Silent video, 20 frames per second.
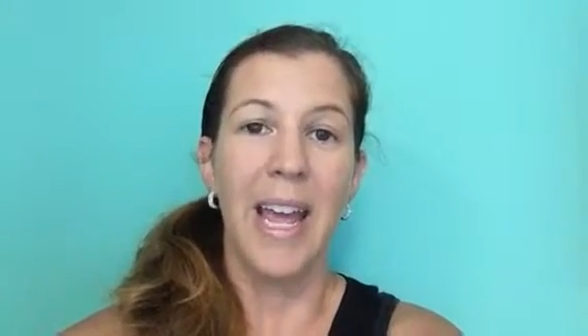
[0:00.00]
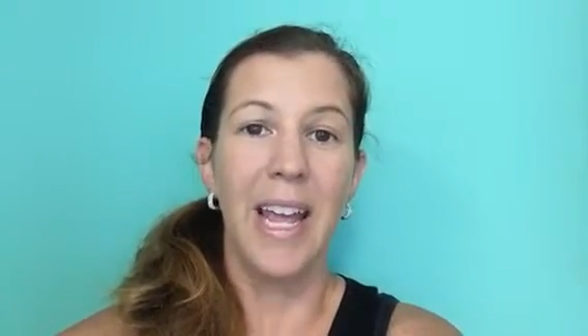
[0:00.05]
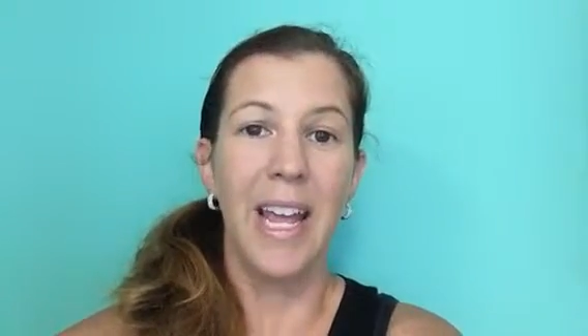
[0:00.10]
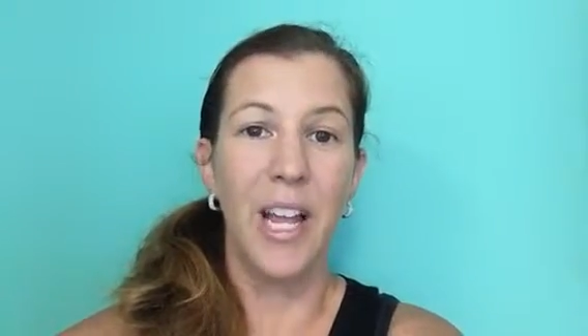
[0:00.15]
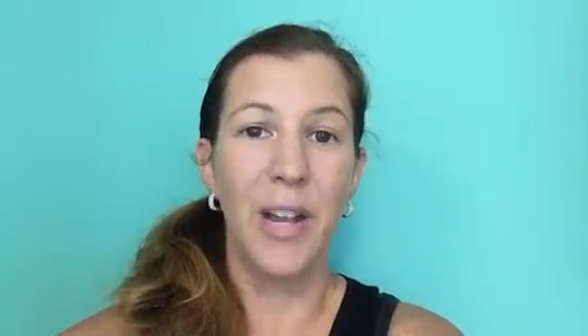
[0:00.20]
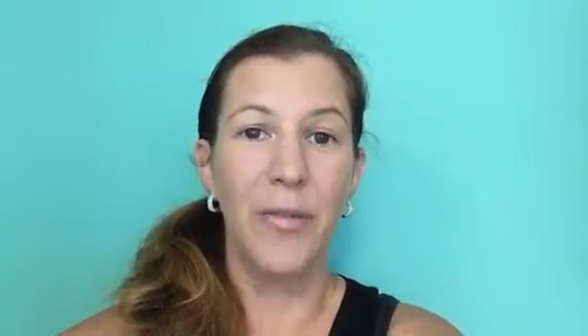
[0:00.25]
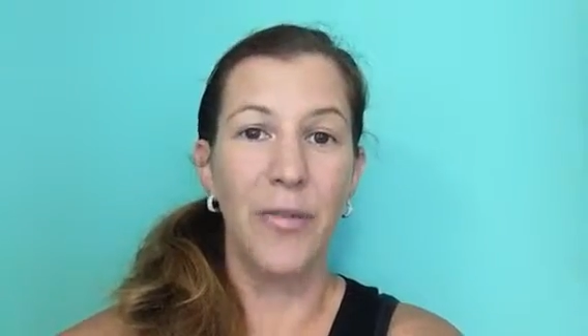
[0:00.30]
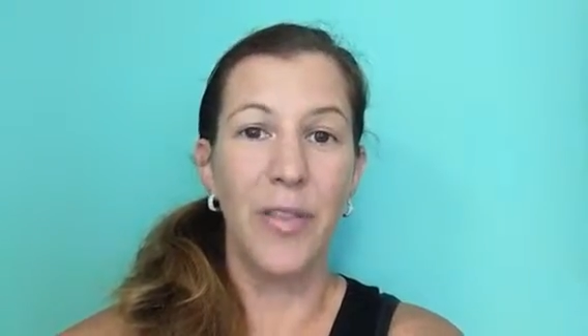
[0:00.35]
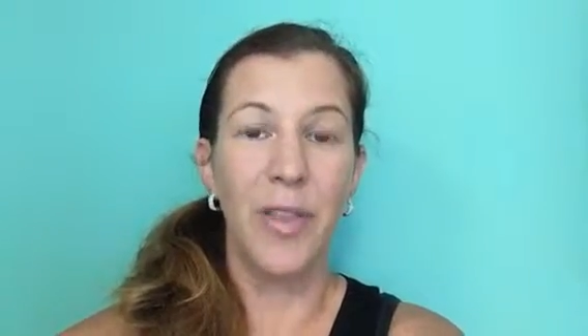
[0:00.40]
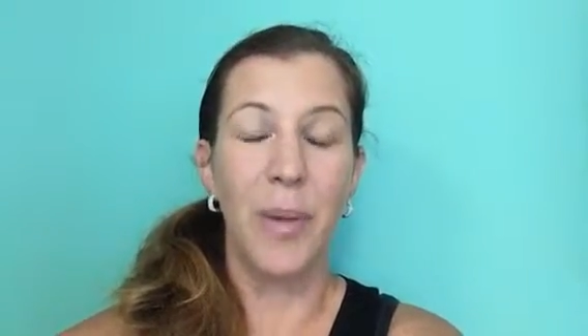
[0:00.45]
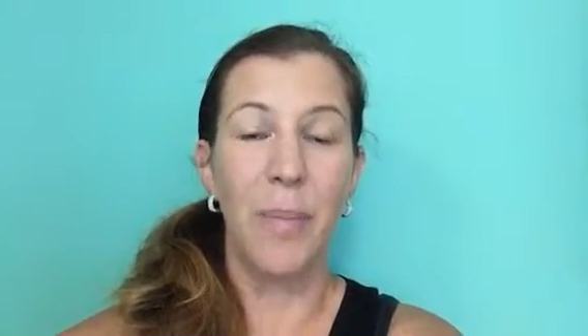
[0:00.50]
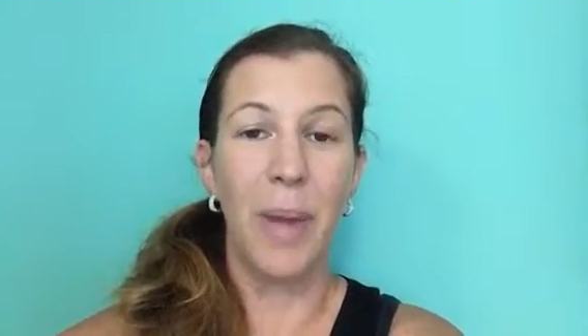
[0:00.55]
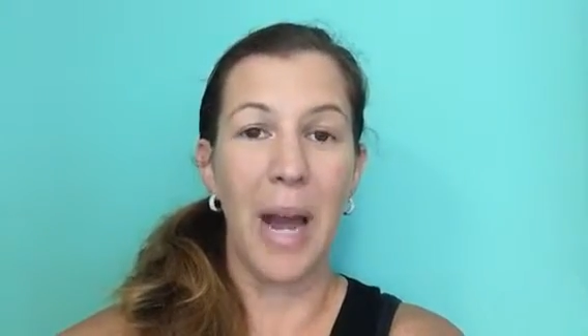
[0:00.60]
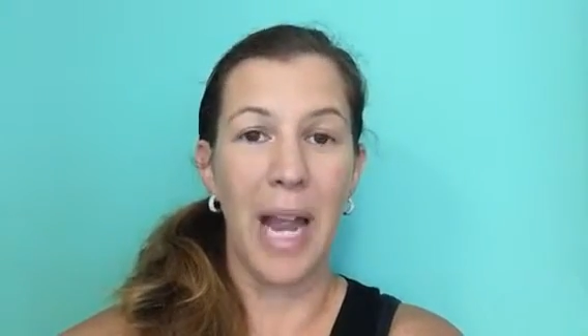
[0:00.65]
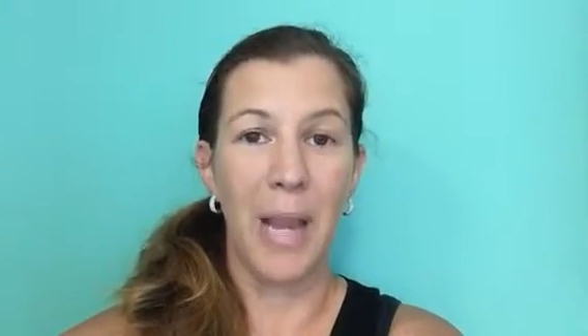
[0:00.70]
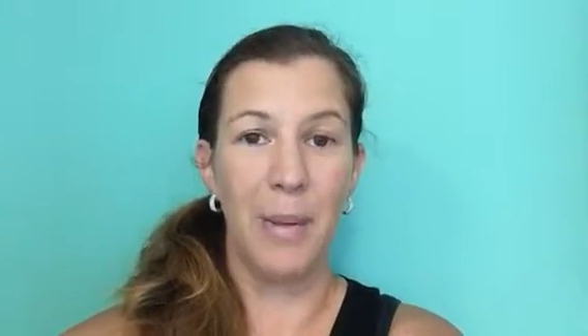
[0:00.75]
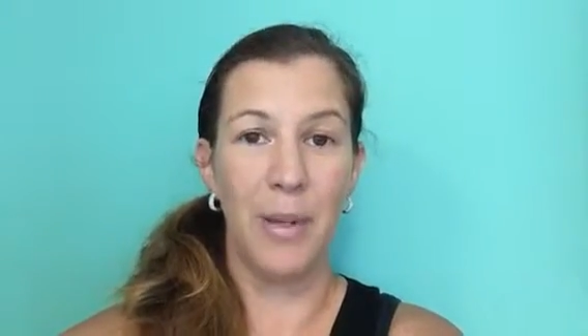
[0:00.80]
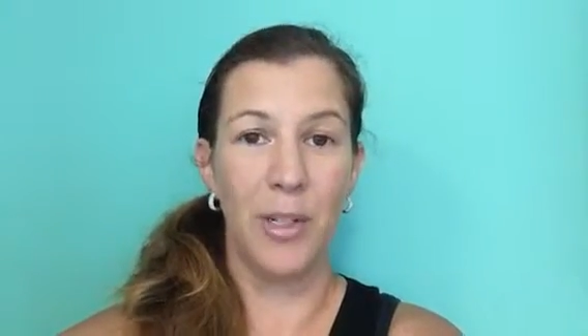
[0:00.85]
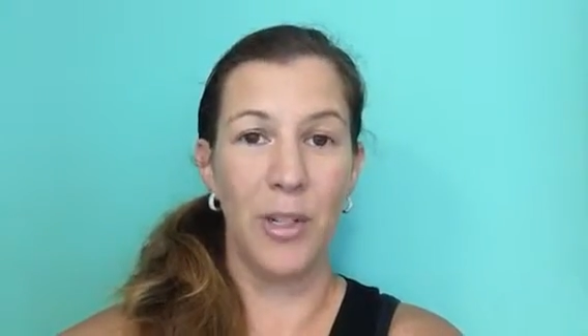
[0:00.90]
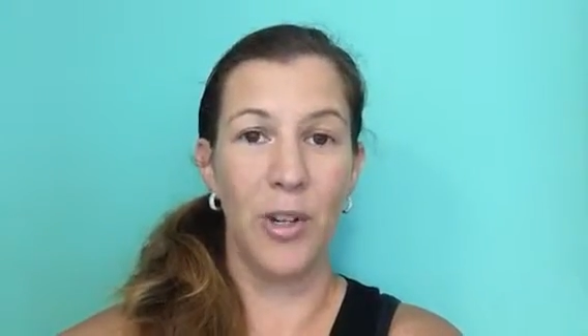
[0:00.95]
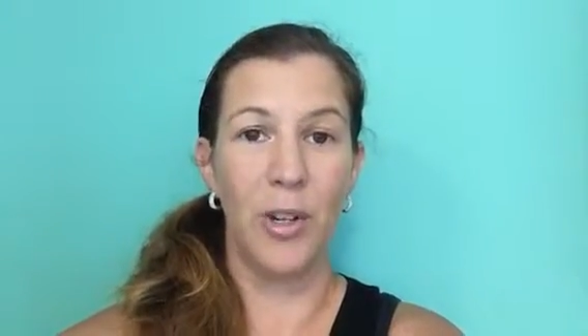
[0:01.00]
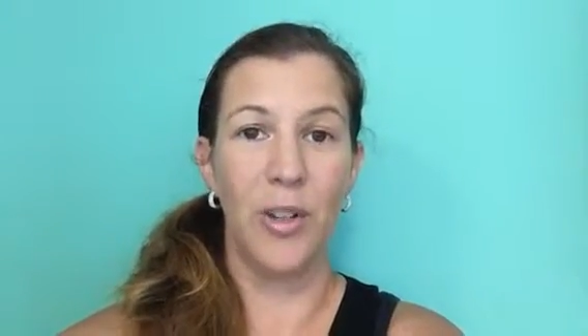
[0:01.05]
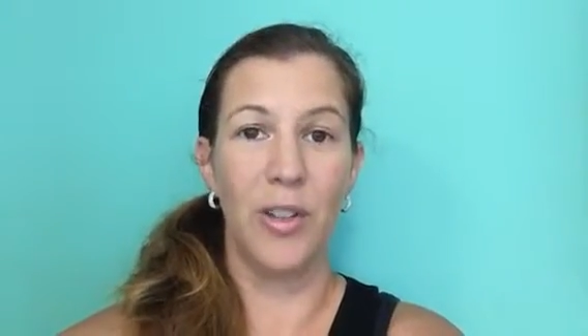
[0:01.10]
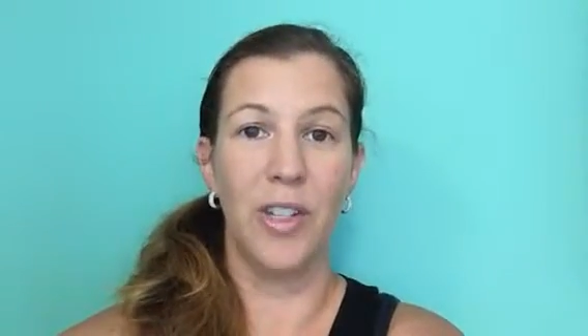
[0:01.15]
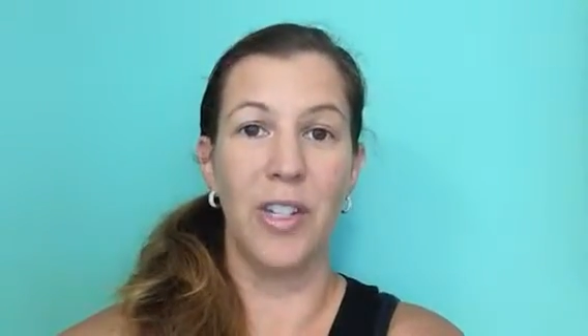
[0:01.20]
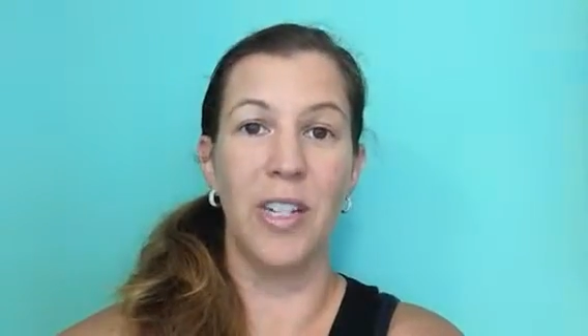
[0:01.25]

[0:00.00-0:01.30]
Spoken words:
If the baby tooth